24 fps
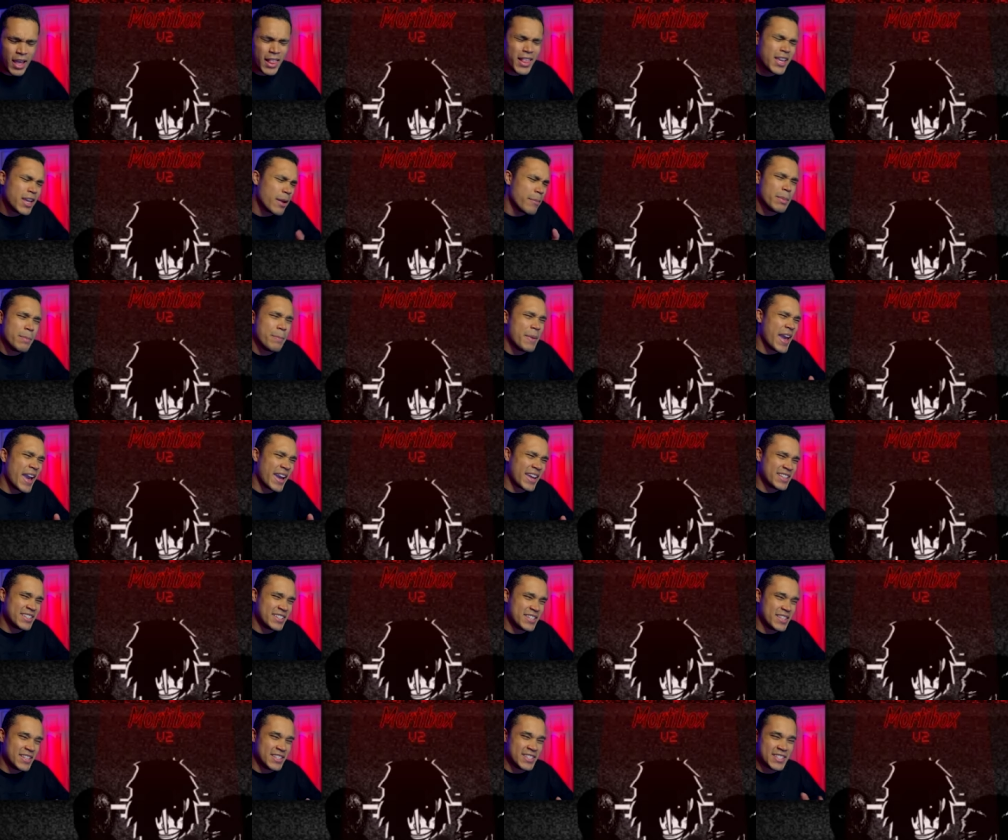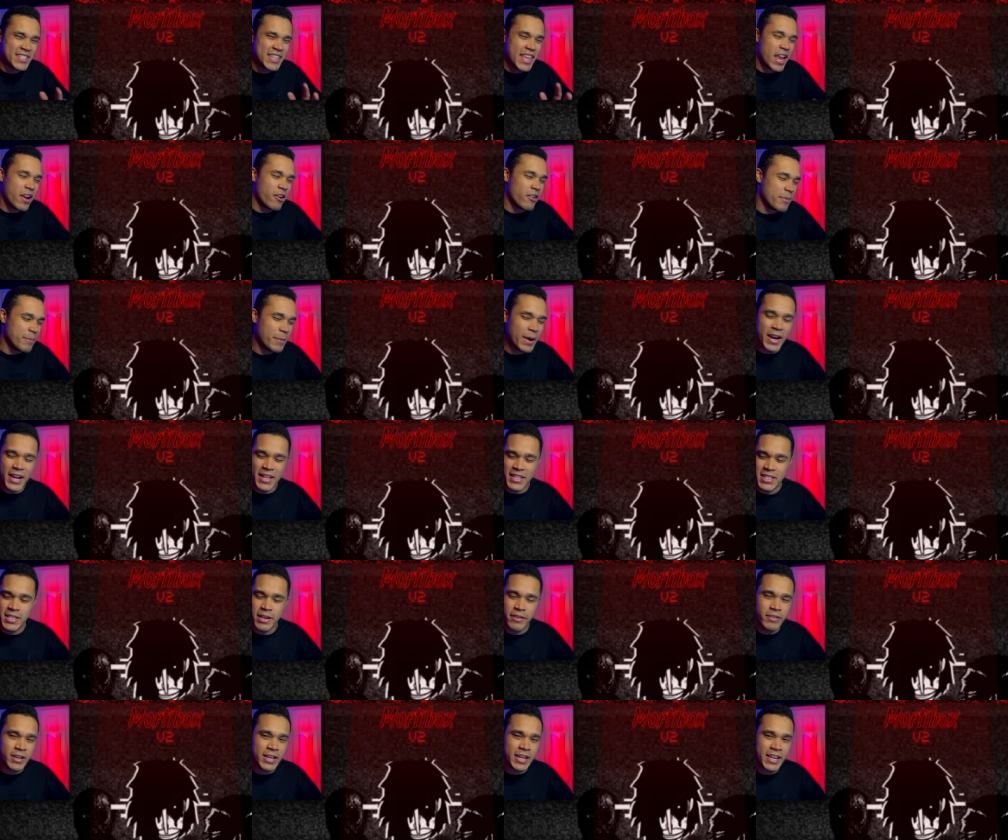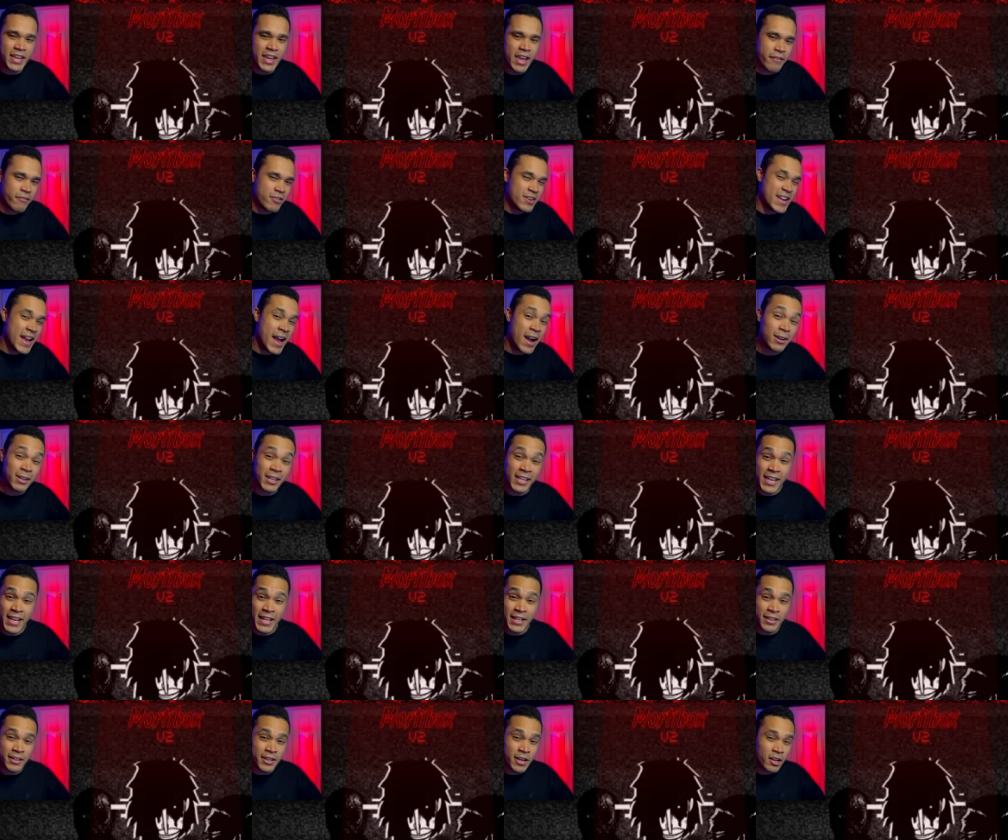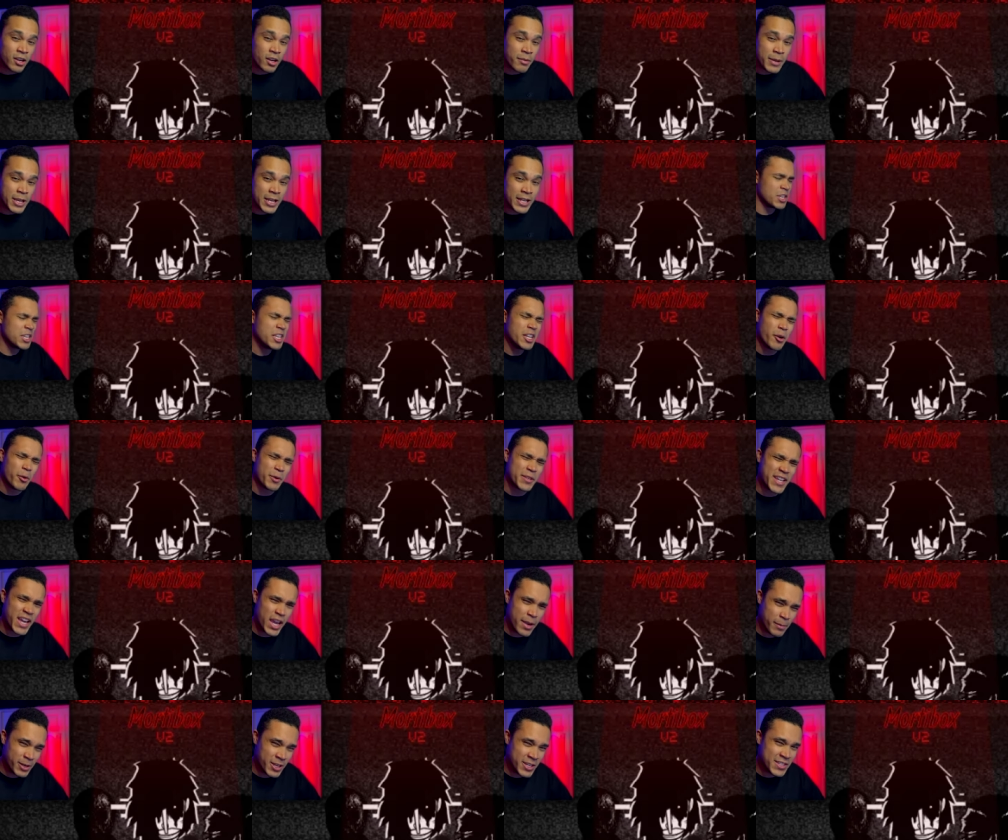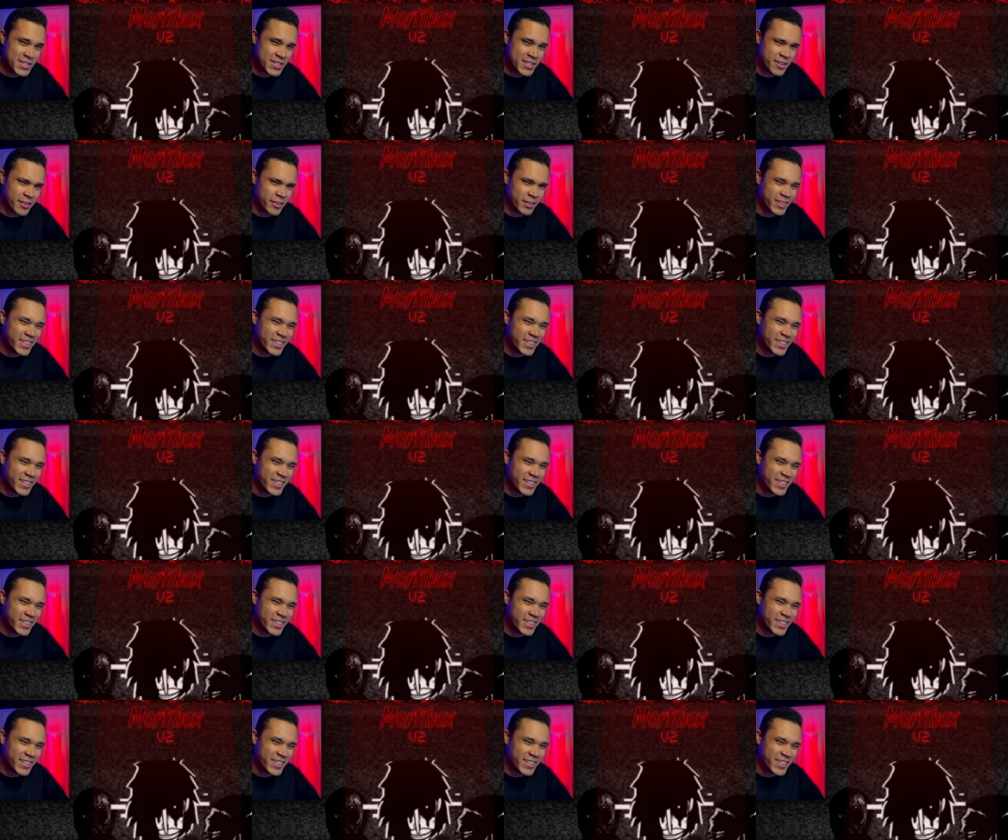I like coming back to the scary mods every every now and again, you know what I mean? You know what time it is.